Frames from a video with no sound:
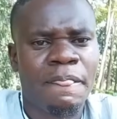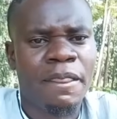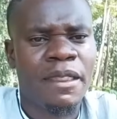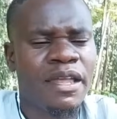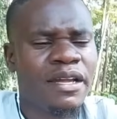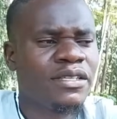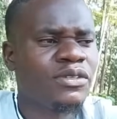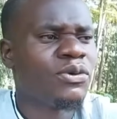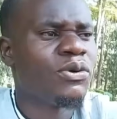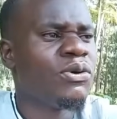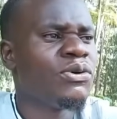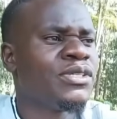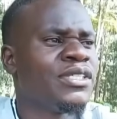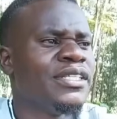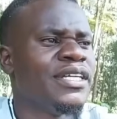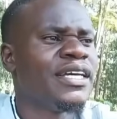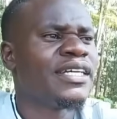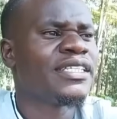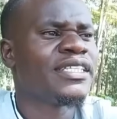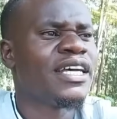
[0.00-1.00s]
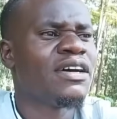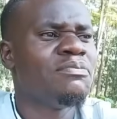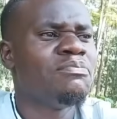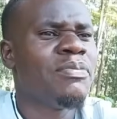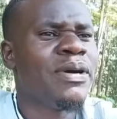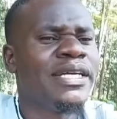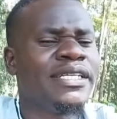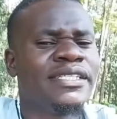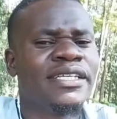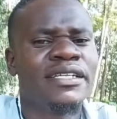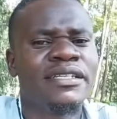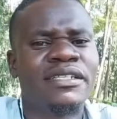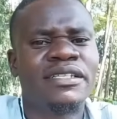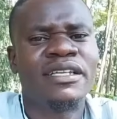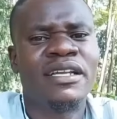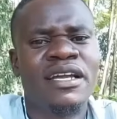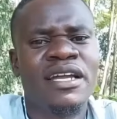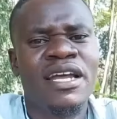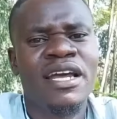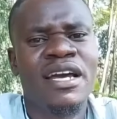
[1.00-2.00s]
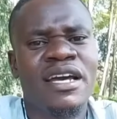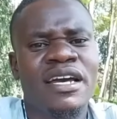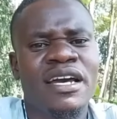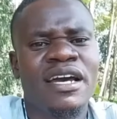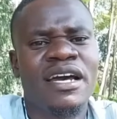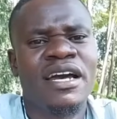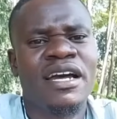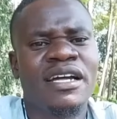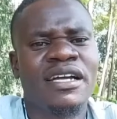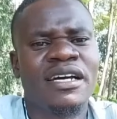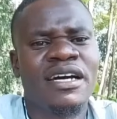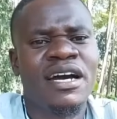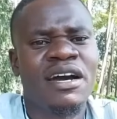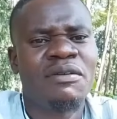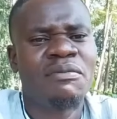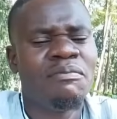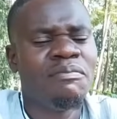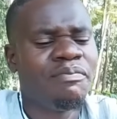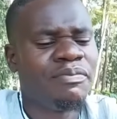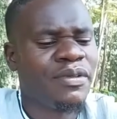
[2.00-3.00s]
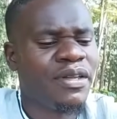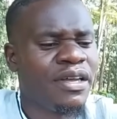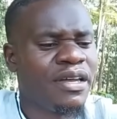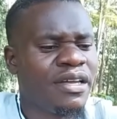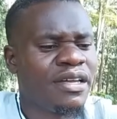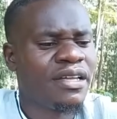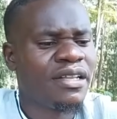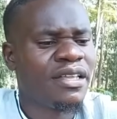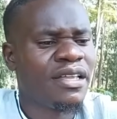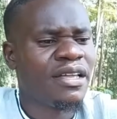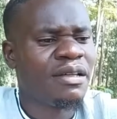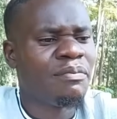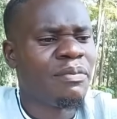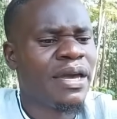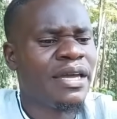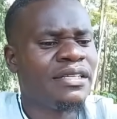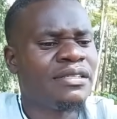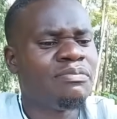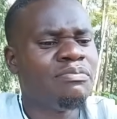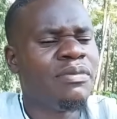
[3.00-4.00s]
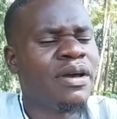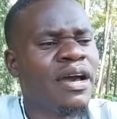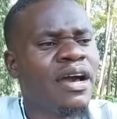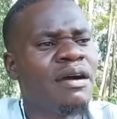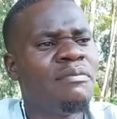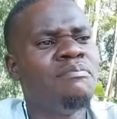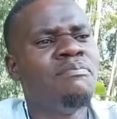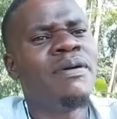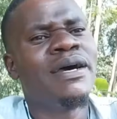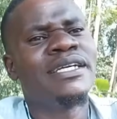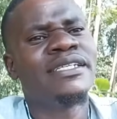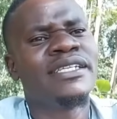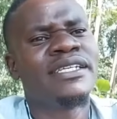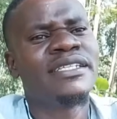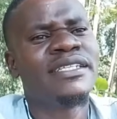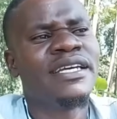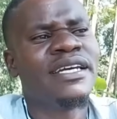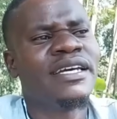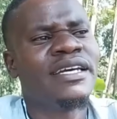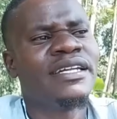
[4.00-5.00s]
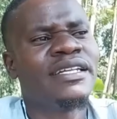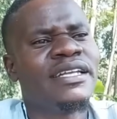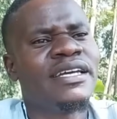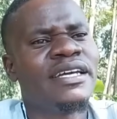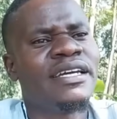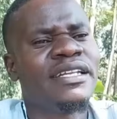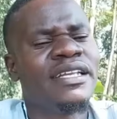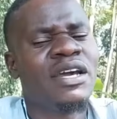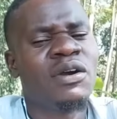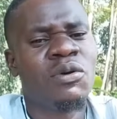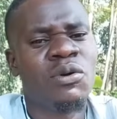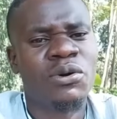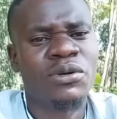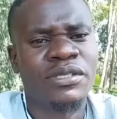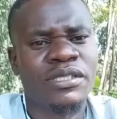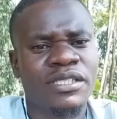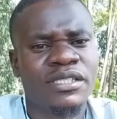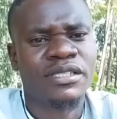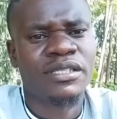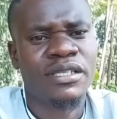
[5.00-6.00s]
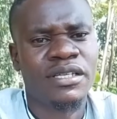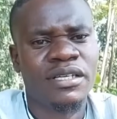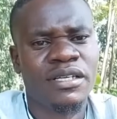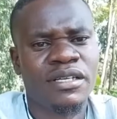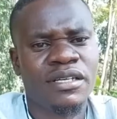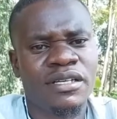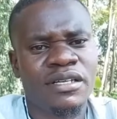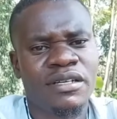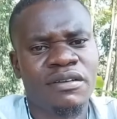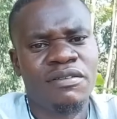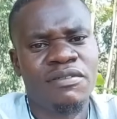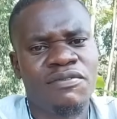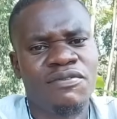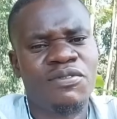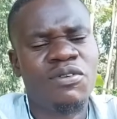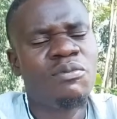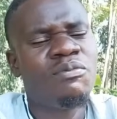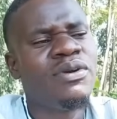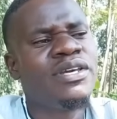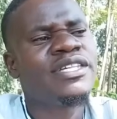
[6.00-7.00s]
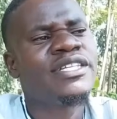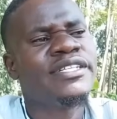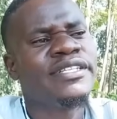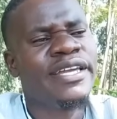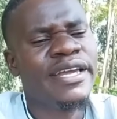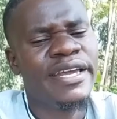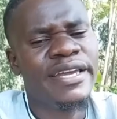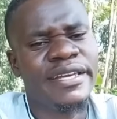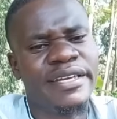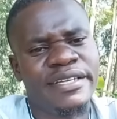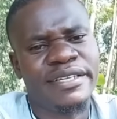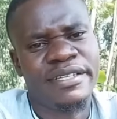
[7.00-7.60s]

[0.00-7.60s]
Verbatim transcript: That all oh, snakes have bitten, uh, have, uh, might have bitten the, the, the horse. From which day?